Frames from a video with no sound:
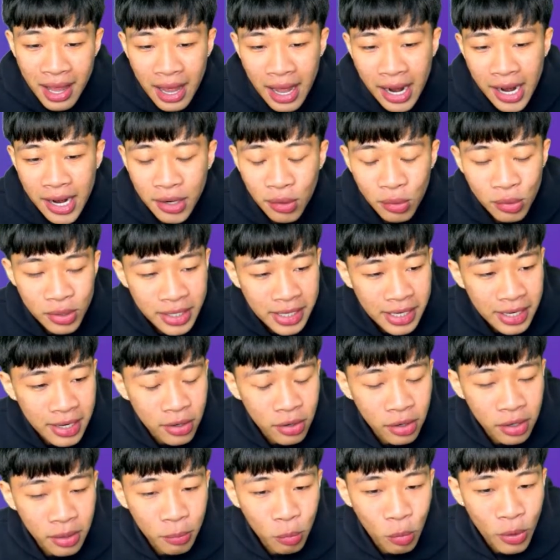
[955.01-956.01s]
And I don't think it
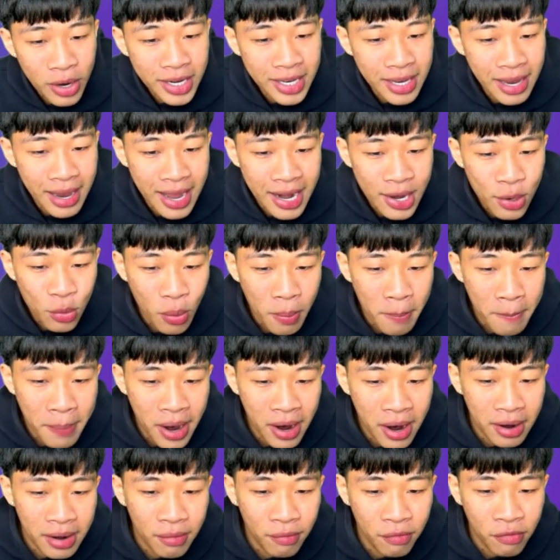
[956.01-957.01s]
could have went to anyone
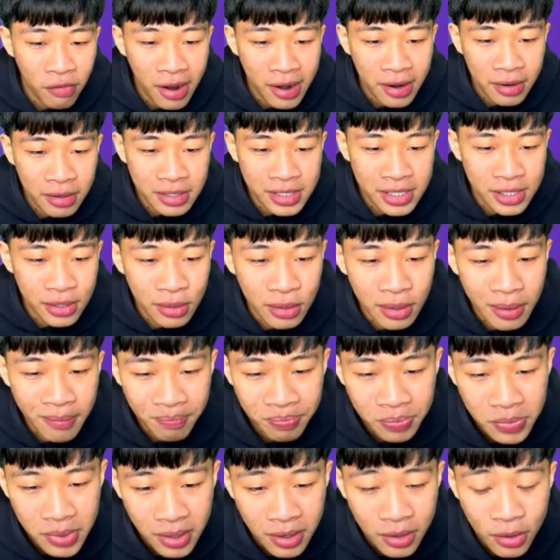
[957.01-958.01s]
better than Franok. So
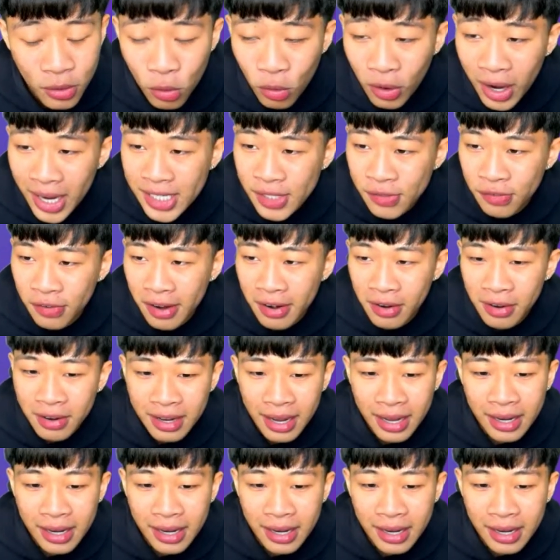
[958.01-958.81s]
congrats, Franok.